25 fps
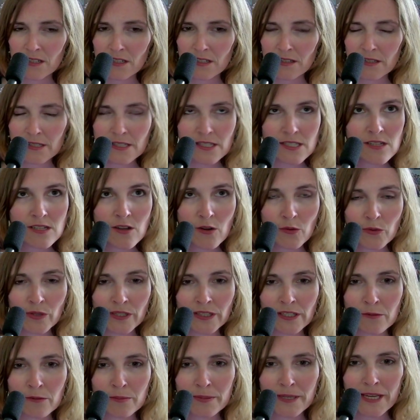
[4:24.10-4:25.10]
It's not
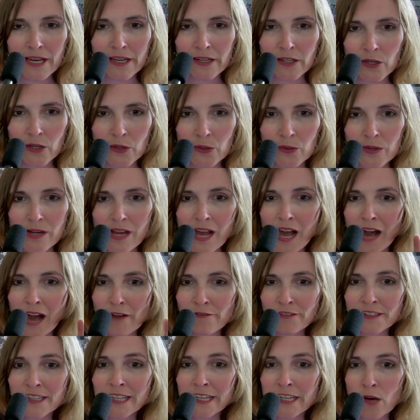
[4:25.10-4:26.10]
really a piano. I
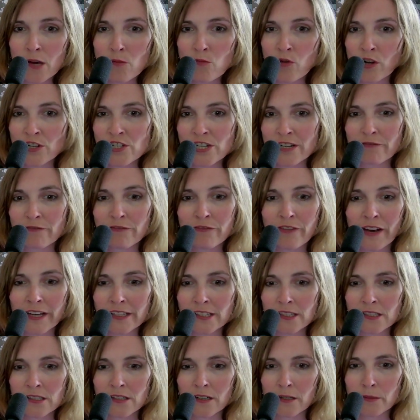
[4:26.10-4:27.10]
feel like I'm watching Fight
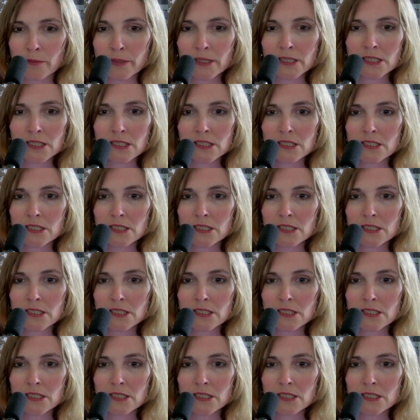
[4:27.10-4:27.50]
Club.